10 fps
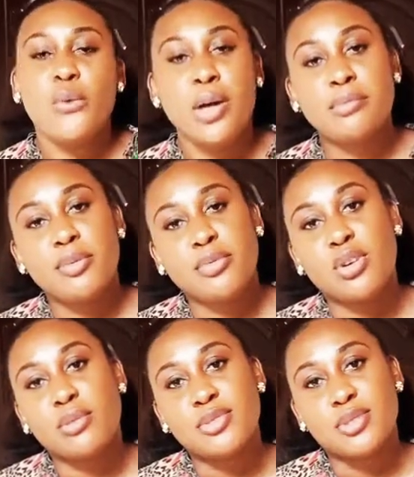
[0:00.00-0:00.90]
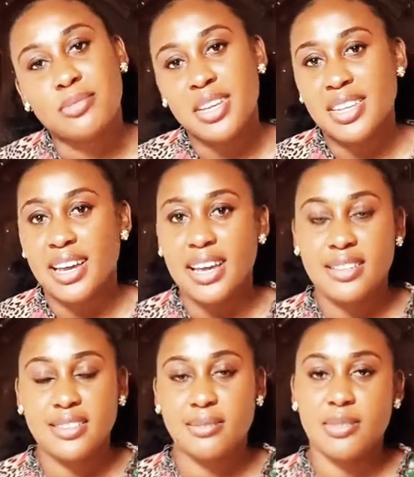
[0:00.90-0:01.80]
When people come to make their hair,
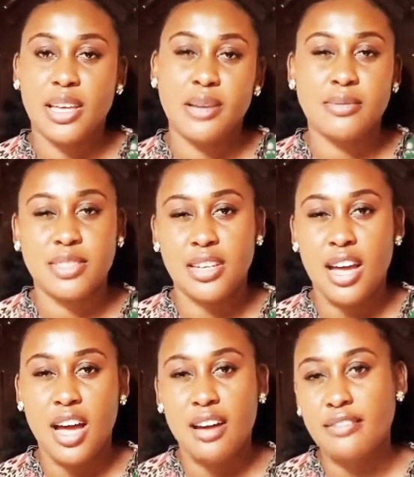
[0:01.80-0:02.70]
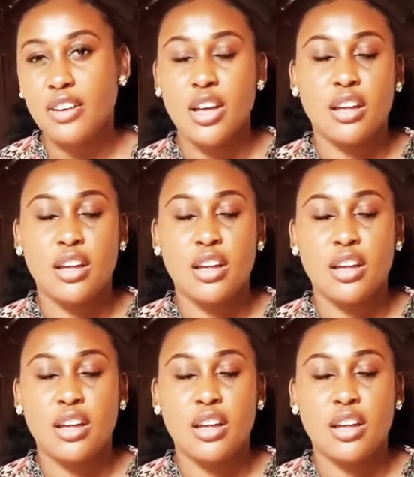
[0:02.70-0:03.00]
sometimes they have